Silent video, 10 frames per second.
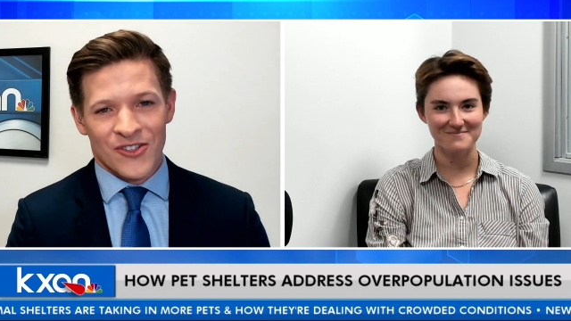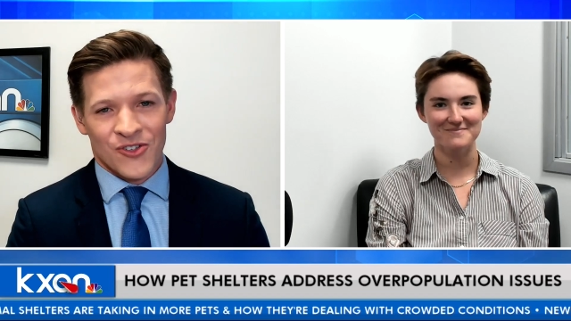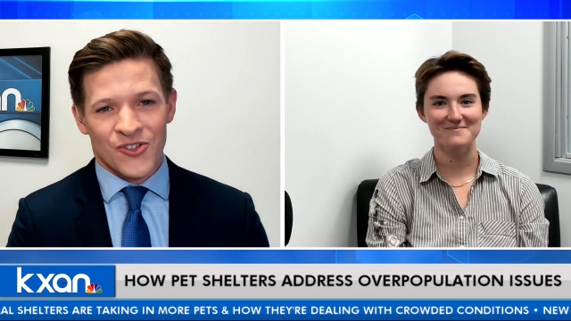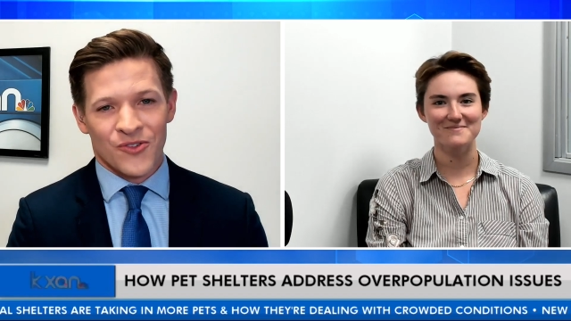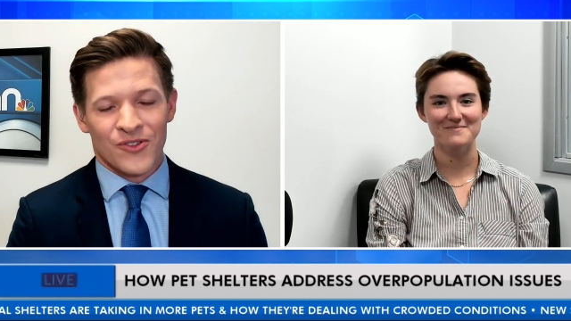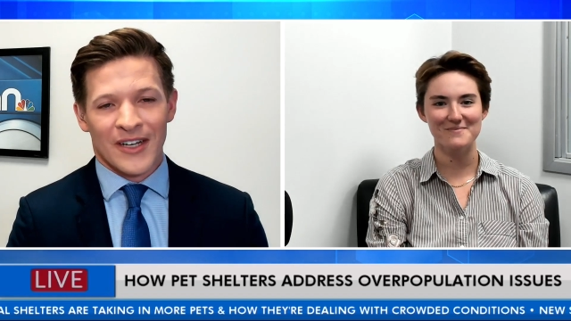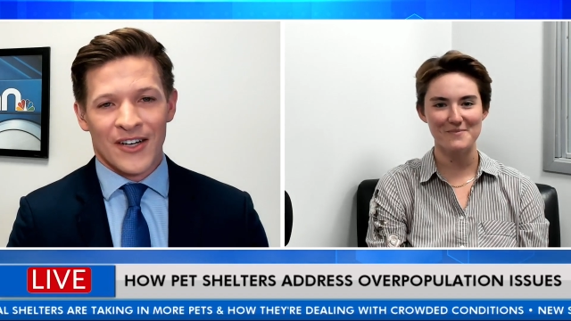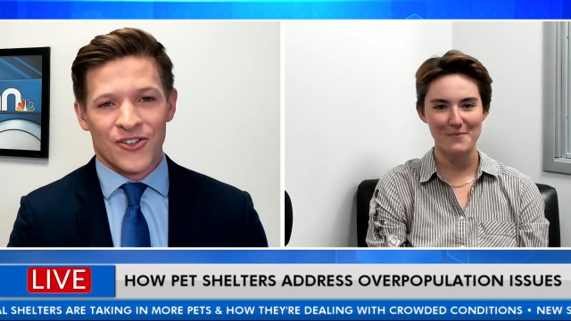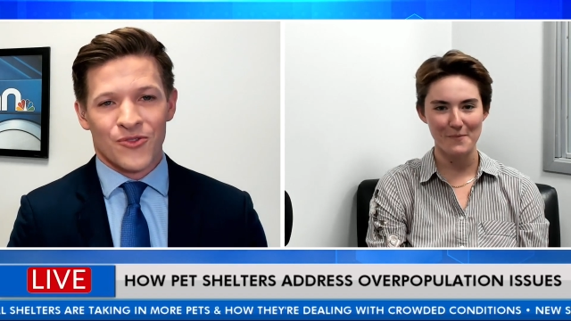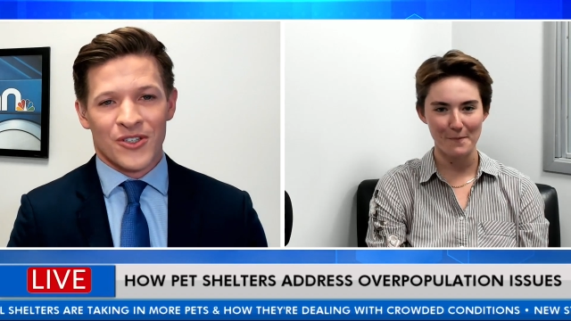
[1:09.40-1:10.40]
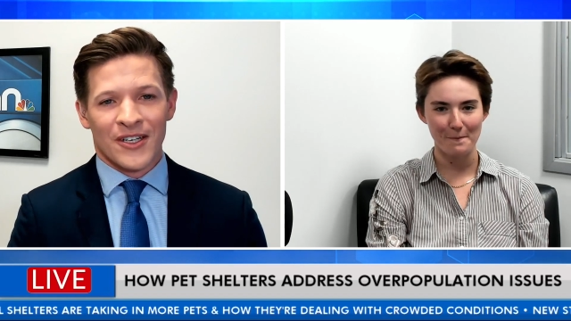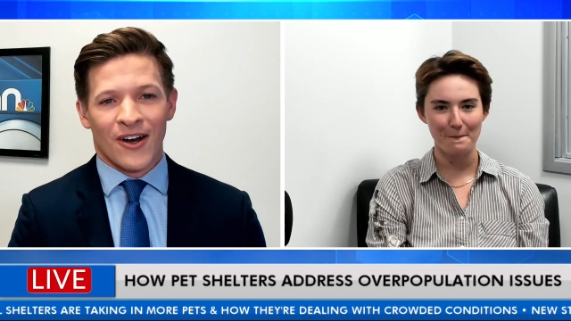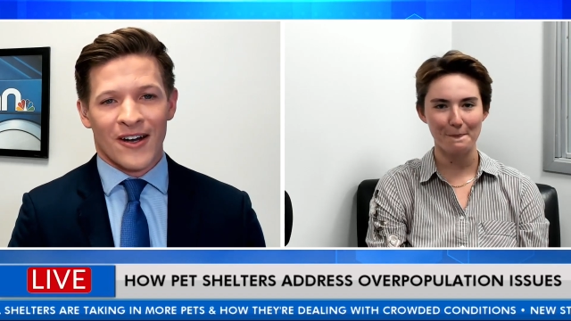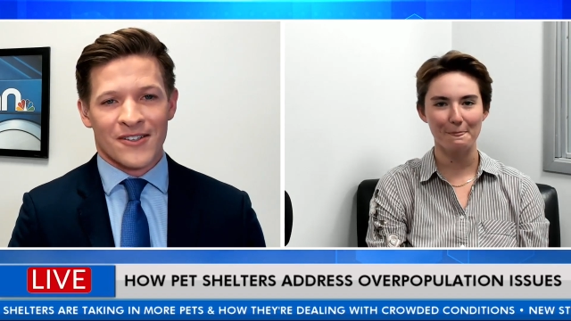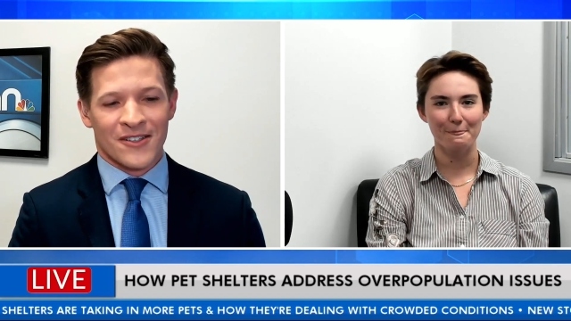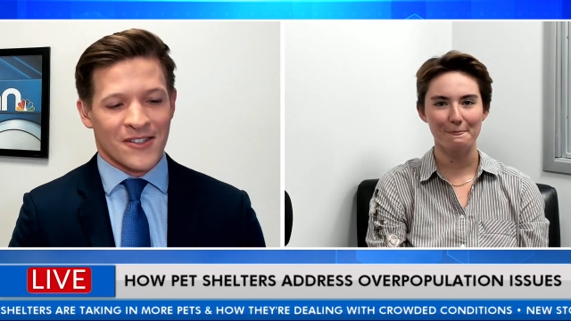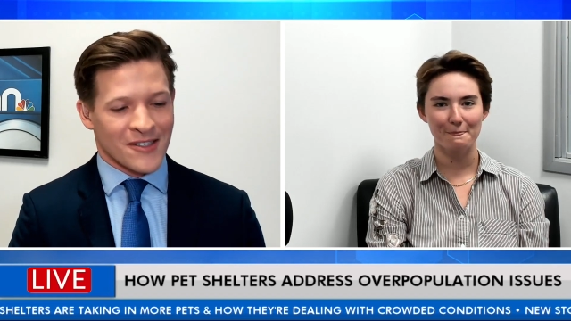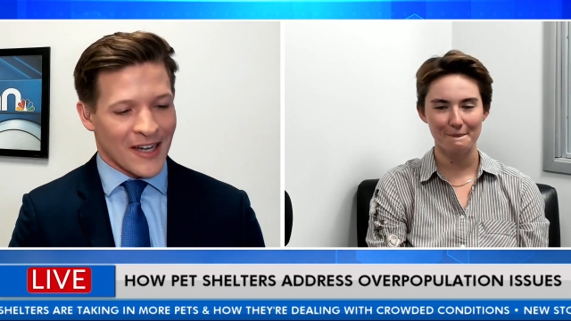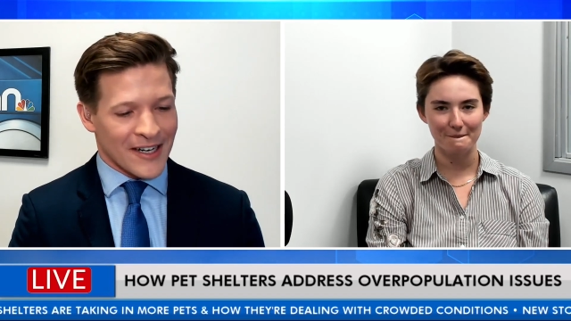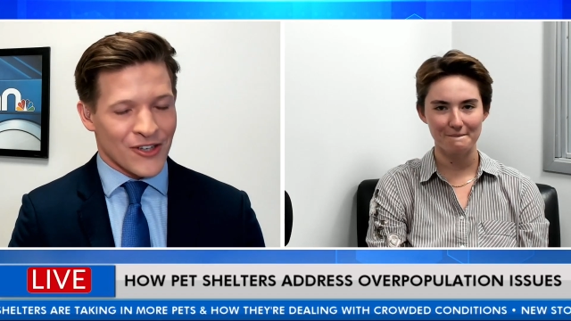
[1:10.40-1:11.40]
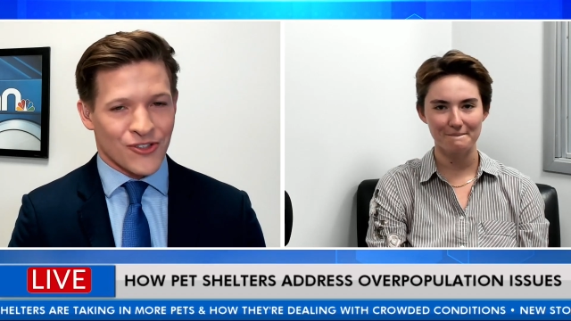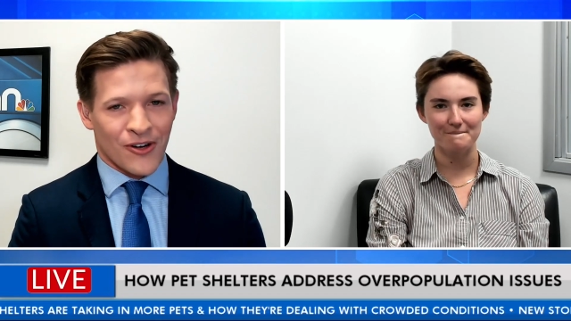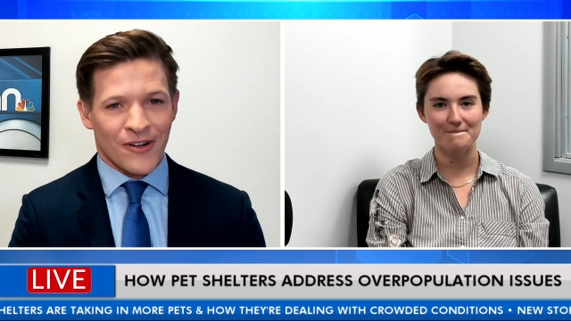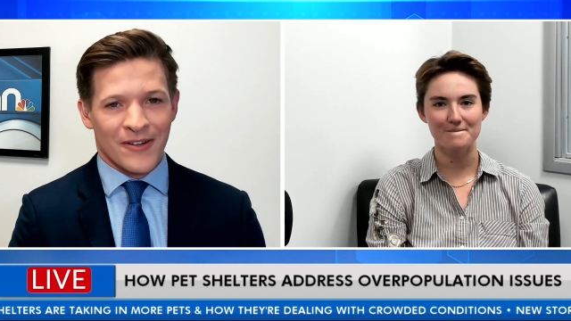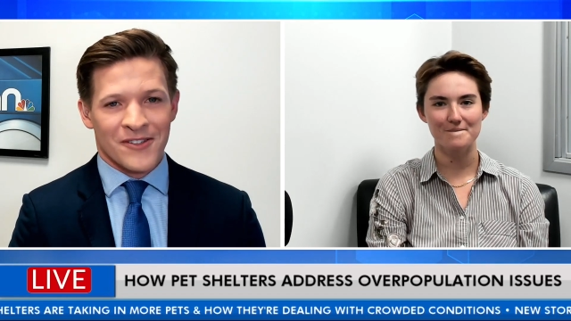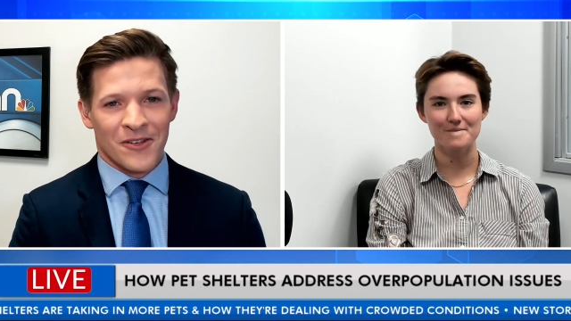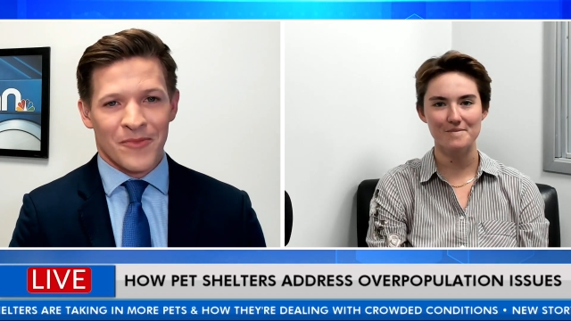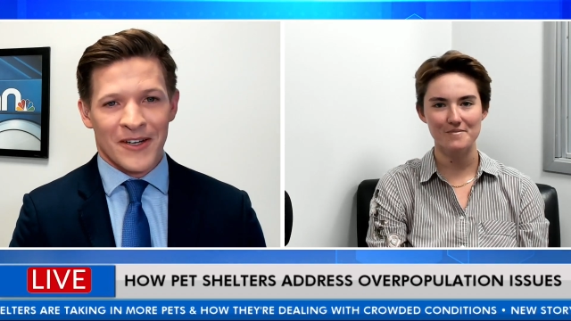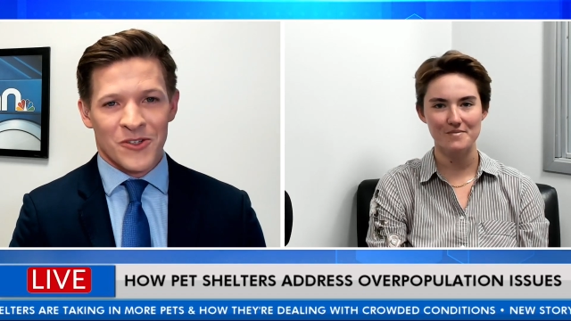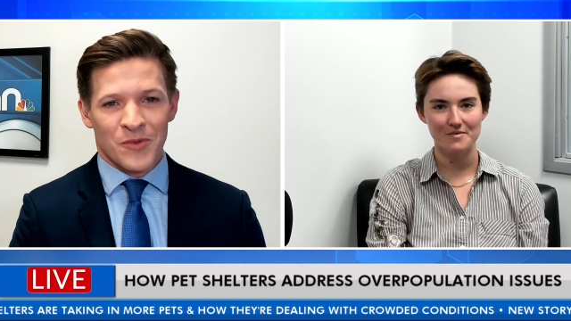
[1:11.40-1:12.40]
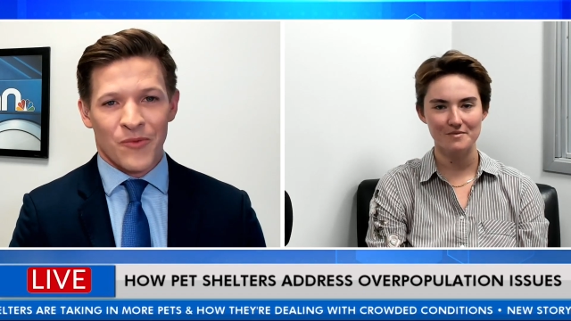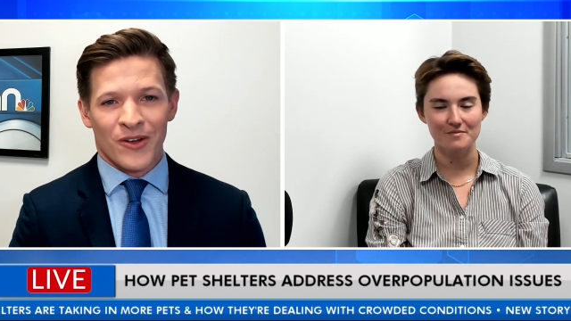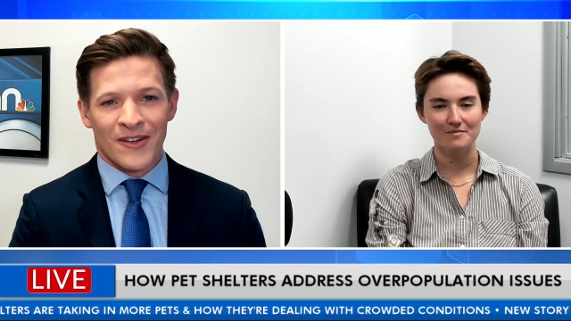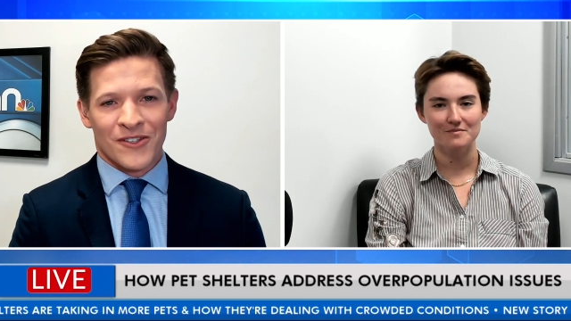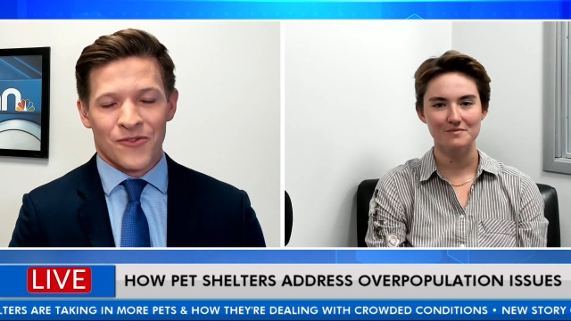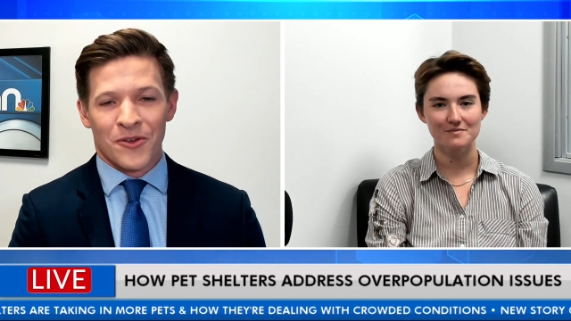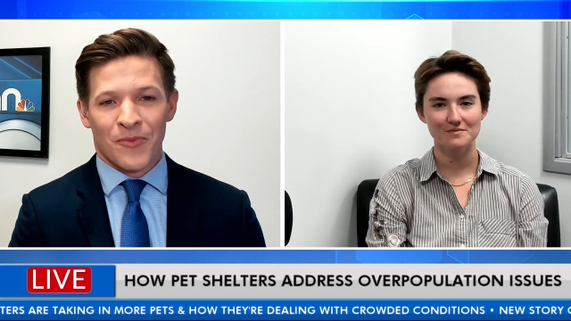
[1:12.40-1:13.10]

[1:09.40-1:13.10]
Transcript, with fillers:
Speaker 1: a student at UT Austin studying journalism and has been with us for the